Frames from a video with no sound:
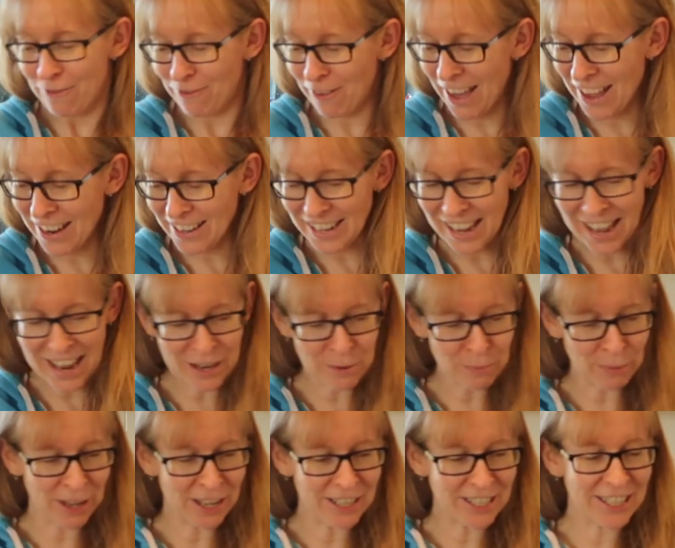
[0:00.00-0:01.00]
found out
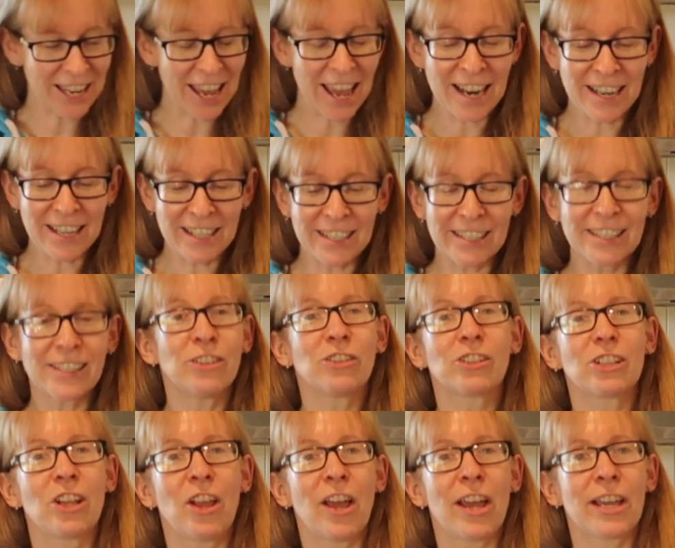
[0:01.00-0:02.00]
a bit, and it
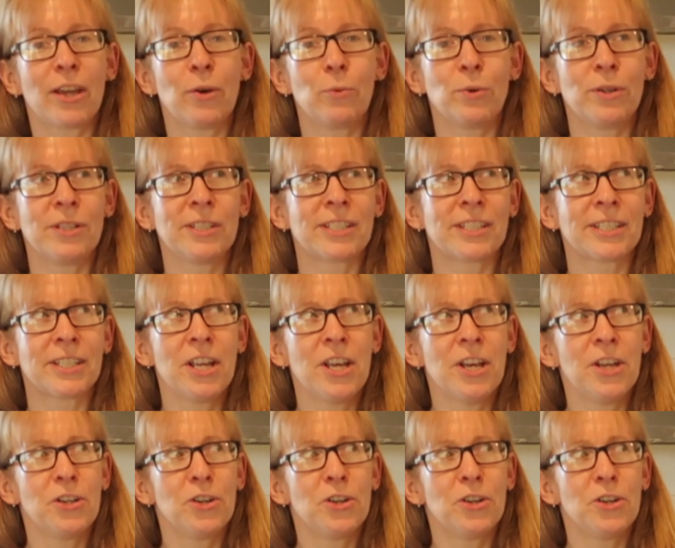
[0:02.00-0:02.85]
looked like it was